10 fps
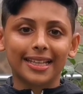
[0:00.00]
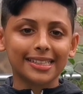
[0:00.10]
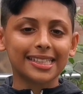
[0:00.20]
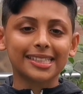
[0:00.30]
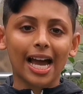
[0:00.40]

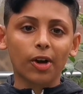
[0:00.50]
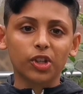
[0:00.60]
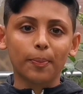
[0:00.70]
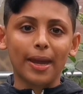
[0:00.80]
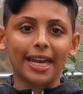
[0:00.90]
This is how
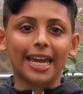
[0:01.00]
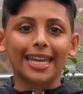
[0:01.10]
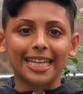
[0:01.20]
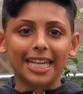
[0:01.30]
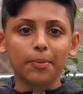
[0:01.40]
you
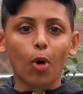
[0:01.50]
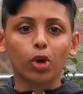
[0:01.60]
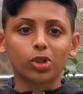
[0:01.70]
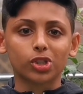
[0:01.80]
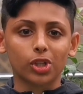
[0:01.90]
make neem
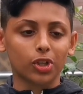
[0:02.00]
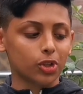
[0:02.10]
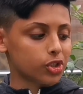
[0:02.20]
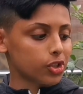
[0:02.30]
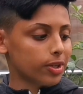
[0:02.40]
oil
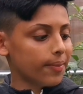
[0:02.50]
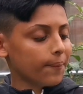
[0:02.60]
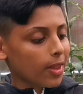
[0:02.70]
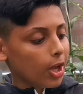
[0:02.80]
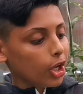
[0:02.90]
solution.
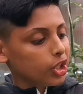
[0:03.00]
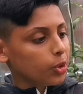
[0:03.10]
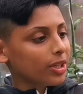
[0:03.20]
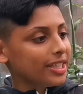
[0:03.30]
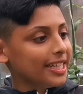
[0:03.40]

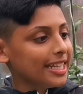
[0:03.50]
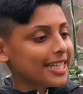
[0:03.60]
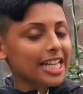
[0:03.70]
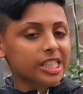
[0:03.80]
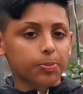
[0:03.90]
You would
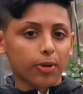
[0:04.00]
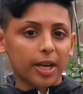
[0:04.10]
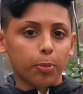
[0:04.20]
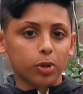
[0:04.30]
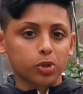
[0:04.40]
need a
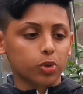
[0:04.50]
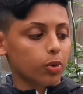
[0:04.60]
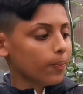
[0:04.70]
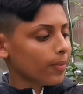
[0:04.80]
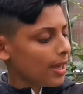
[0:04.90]
spray
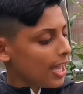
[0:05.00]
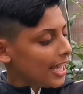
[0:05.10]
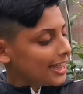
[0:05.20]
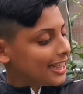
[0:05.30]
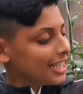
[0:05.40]
bottle.
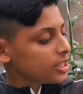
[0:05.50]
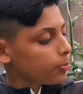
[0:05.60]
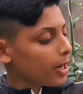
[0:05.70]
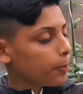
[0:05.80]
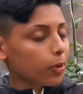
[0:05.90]
This
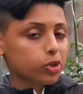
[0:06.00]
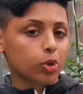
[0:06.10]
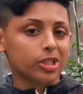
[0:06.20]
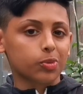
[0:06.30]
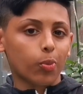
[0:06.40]
spray
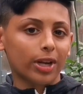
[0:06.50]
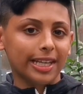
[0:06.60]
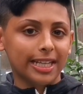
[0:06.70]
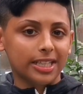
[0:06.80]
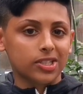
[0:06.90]
bottle is
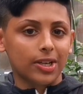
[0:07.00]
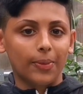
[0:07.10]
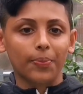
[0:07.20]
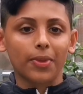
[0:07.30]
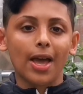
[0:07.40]
1
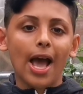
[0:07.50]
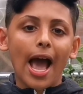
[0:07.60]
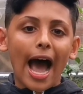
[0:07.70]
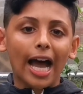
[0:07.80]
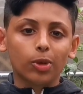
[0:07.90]
litre.
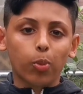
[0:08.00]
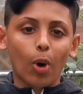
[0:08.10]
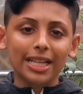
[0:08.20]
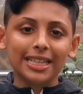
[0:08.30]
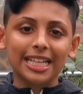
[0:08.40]
Add
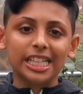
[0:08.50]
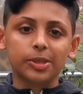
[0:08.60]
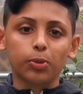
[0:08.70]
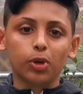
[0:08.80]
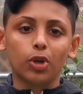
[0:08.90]
1
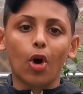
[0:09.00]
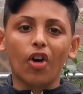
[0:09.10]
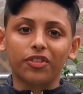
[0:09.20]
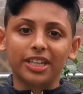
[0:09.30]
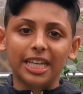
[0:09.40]
teaspoon
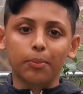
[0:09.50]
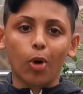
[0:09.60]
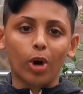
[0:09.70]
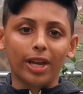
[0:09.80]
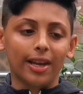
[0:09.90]
of
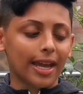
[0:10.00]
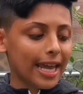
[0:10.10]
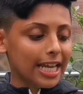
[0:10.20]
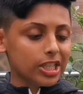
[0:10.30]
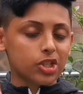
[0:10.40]
neem oil
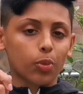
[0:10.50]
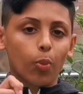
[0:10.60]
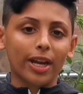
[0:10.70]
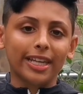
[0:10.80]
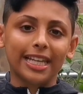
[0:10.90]
into
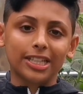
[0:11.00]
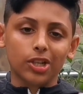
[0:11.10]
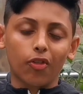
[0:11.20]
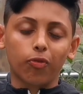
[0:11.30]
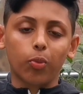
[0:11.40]
1
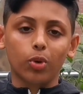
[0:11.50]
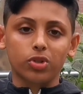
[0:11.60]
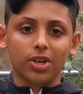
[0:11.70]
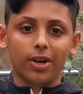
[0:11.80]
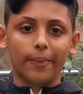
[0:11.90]
litre of
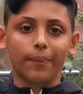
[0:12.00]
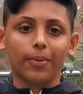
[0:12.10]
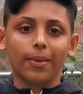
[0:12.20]
water.